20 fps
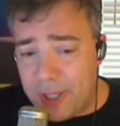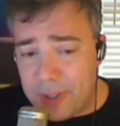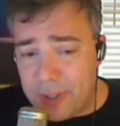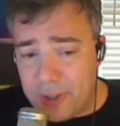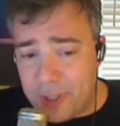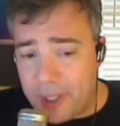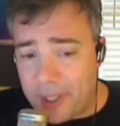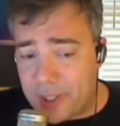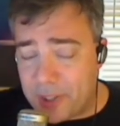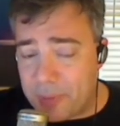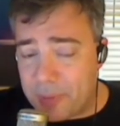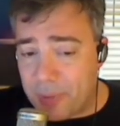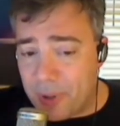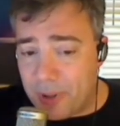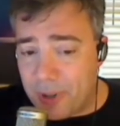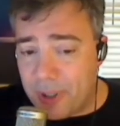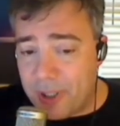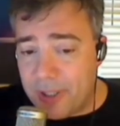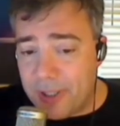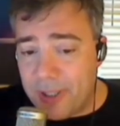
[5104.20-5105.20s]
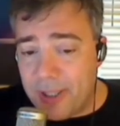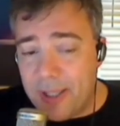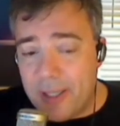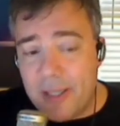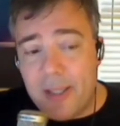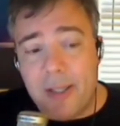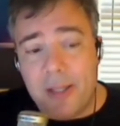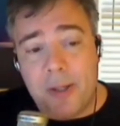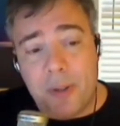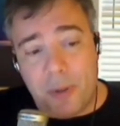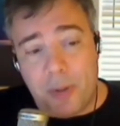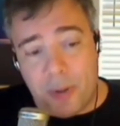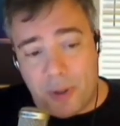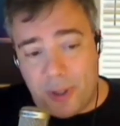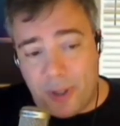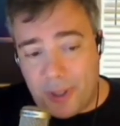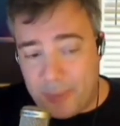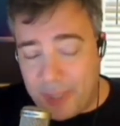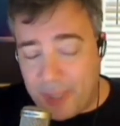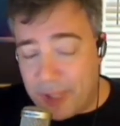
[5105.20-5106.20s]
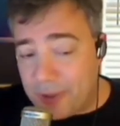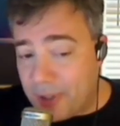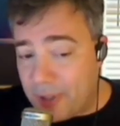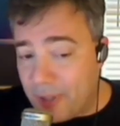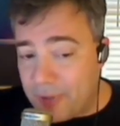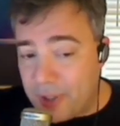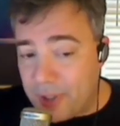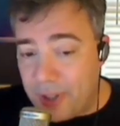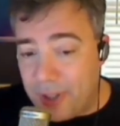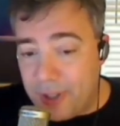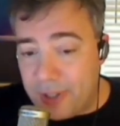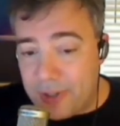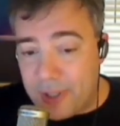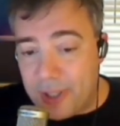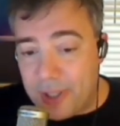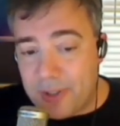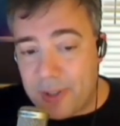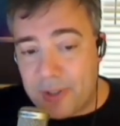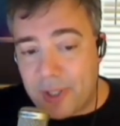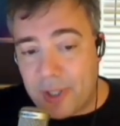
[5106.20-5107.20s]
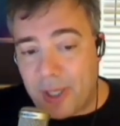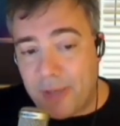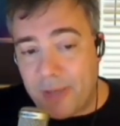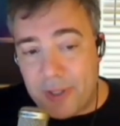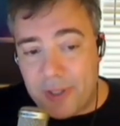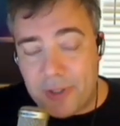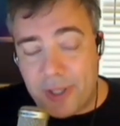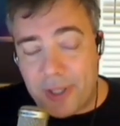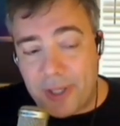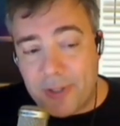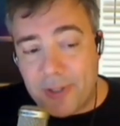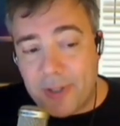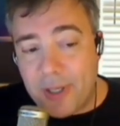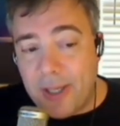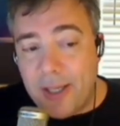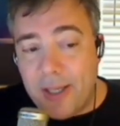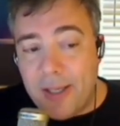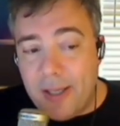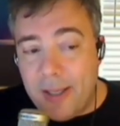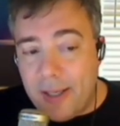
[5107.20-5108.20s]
or Internet Explorer or the Microsoft Security Essentials, all of these things,